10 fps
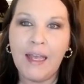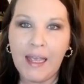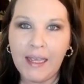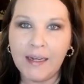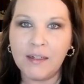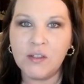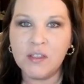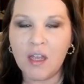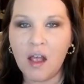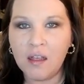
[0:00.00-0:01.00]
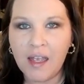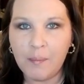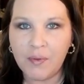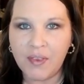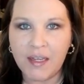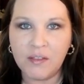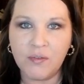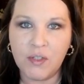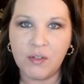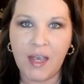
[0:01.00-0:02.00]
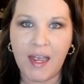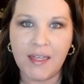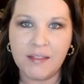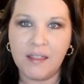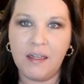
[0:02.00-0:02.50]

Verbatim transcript: and just haul a couple things for you guys.